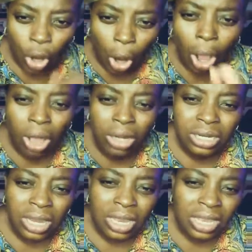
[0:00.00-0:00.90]

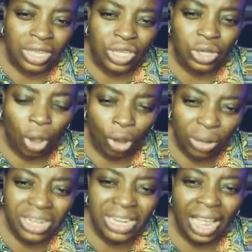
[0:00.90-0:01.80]
God is
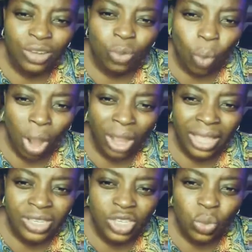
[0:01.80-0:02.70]
already at
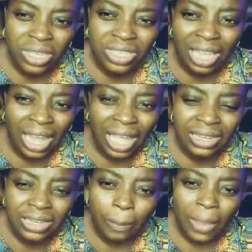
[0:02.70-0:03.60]
work in
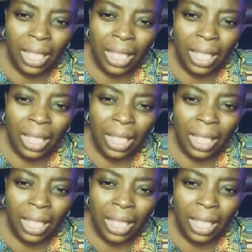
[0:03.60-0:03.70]
Switzerland,